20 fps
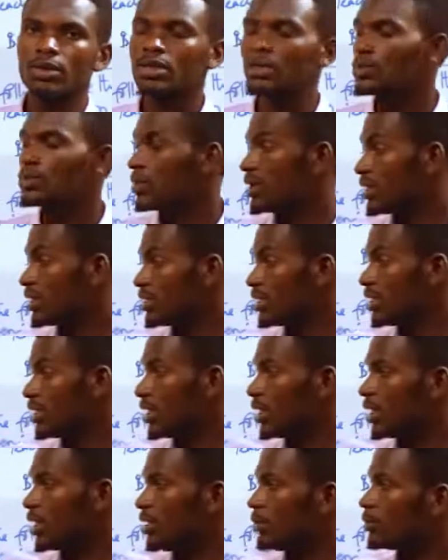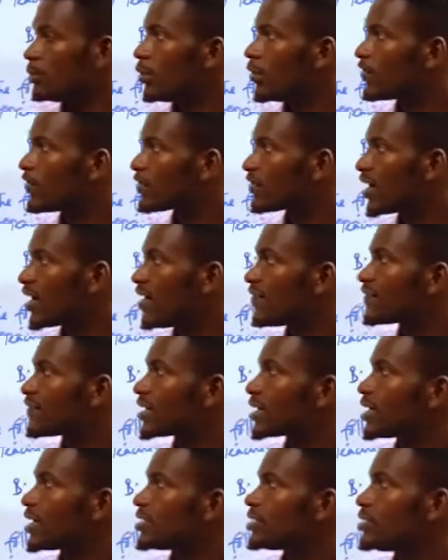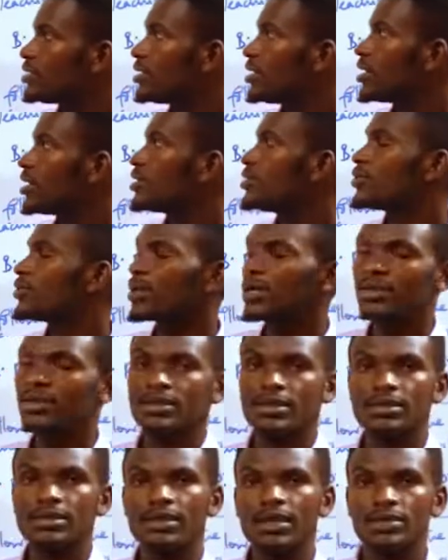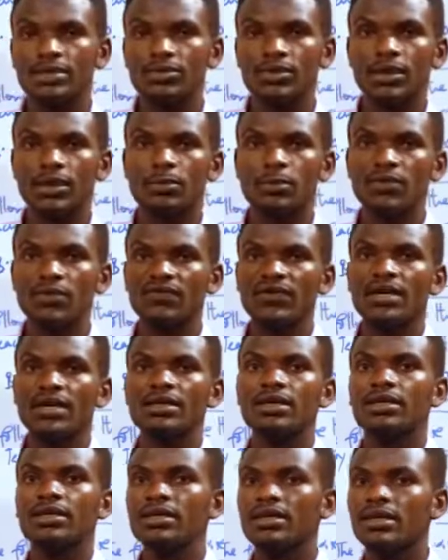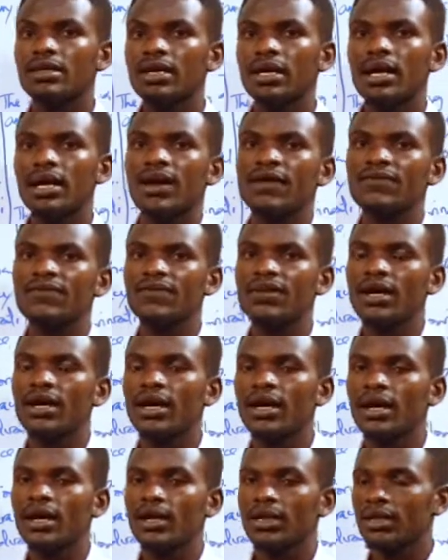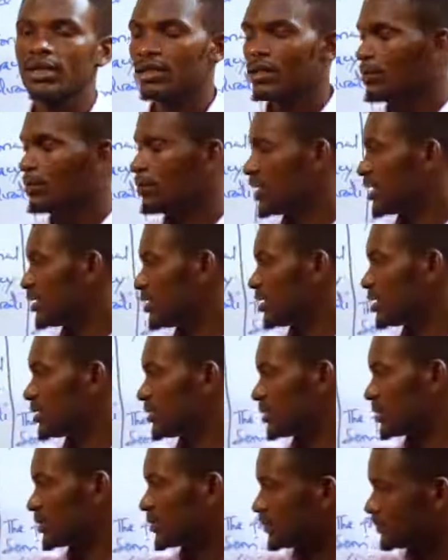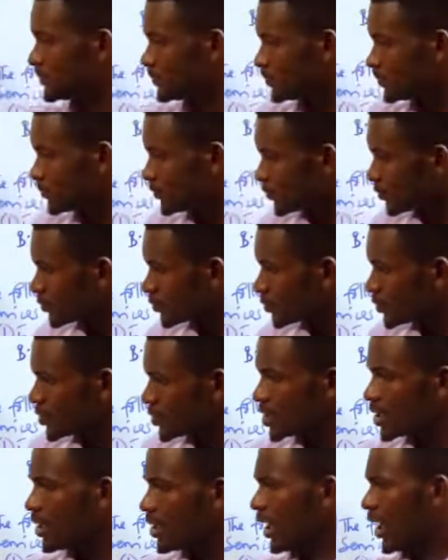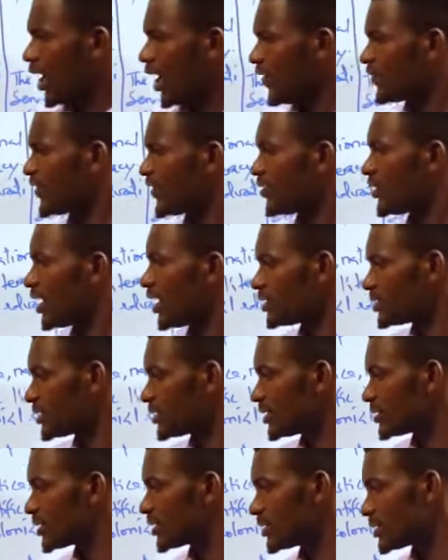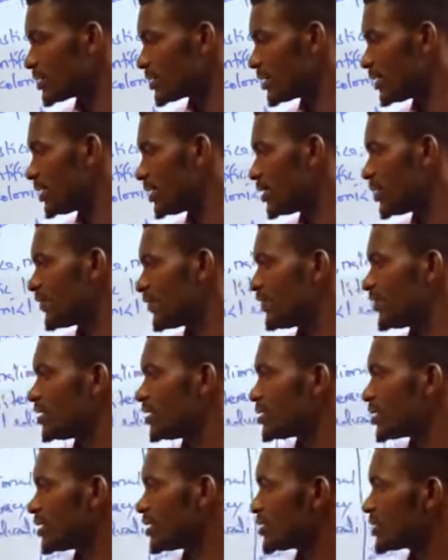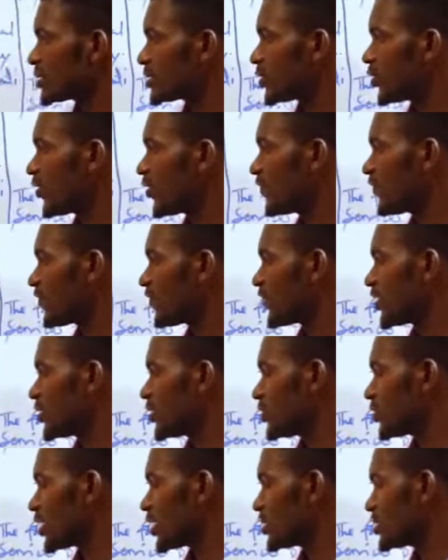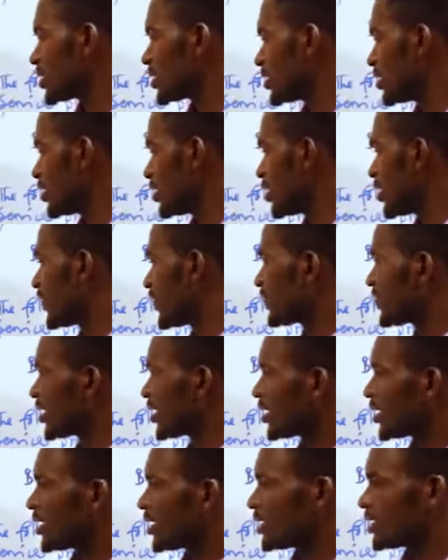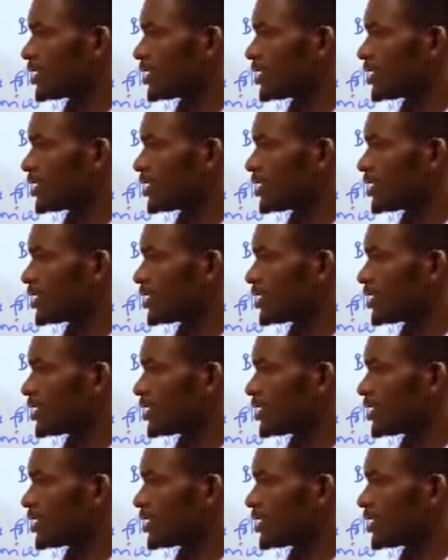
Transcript: these were the aim of African education that were provided after independence. After that, let us see the features of education after